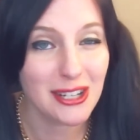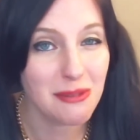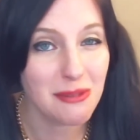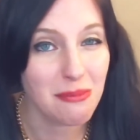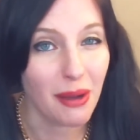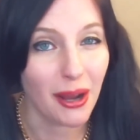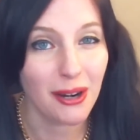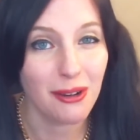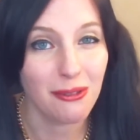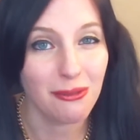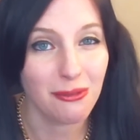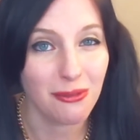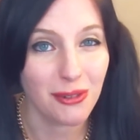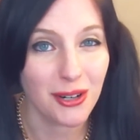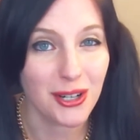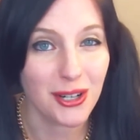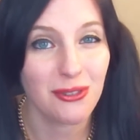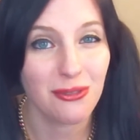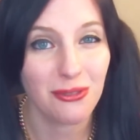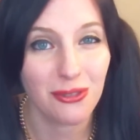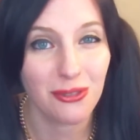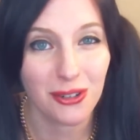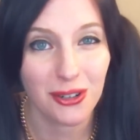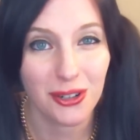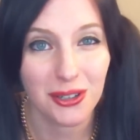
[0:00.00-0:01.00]
She might have
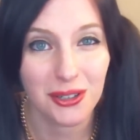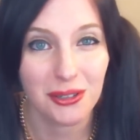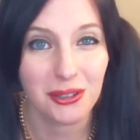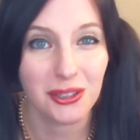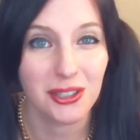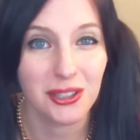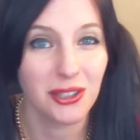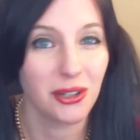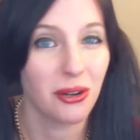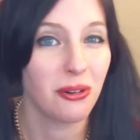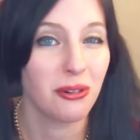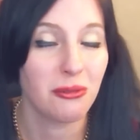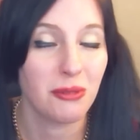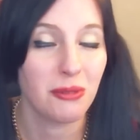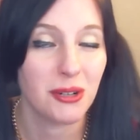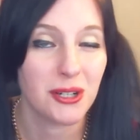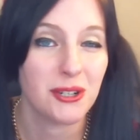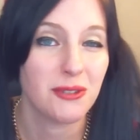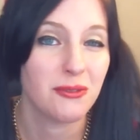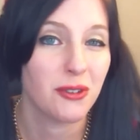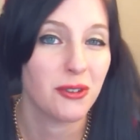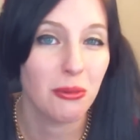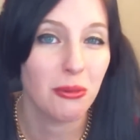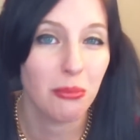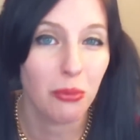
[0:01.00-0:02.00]
wished for,
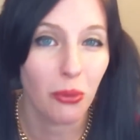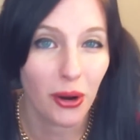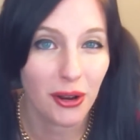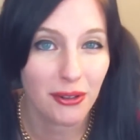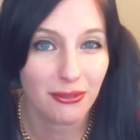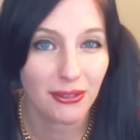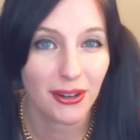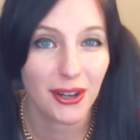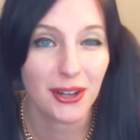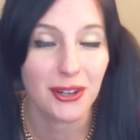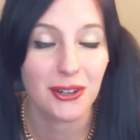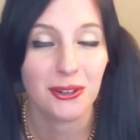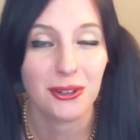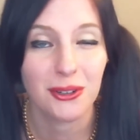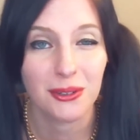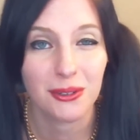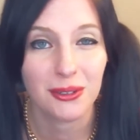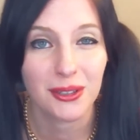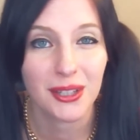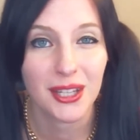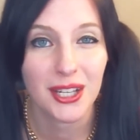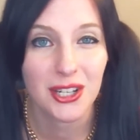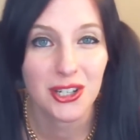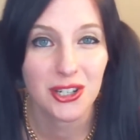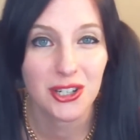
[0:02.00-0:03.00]
a boyfriend or a
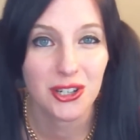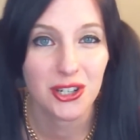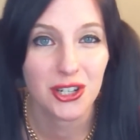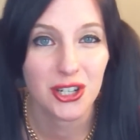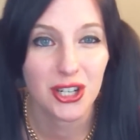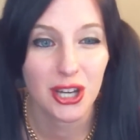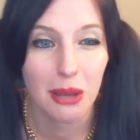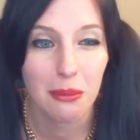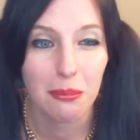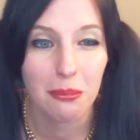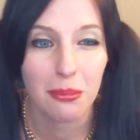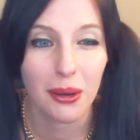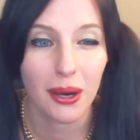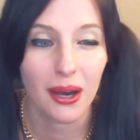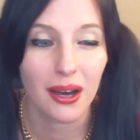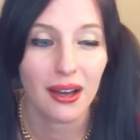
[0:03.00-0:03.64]
relationship.